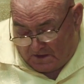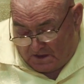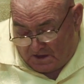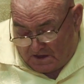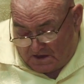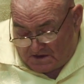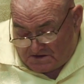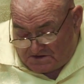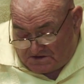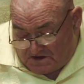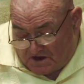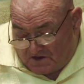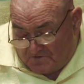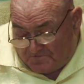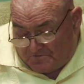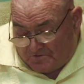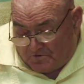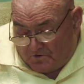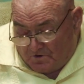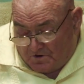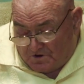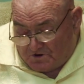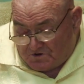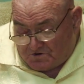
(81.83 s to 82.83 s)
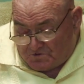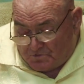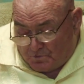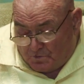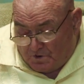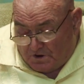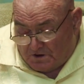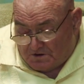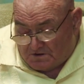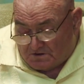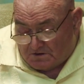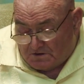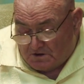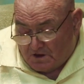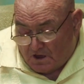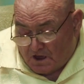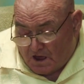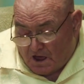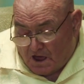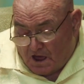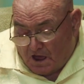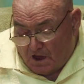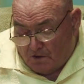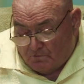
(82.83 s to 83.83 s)
He said, For it is written,
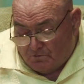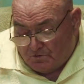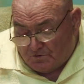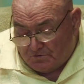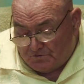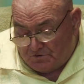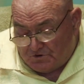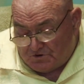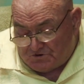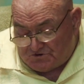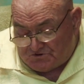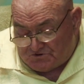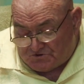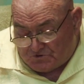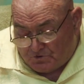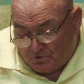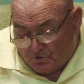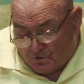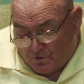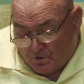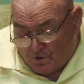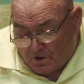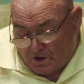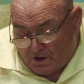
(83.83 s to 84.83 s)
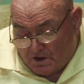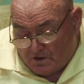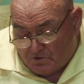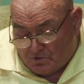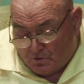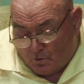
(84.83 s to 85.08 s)
I will destroy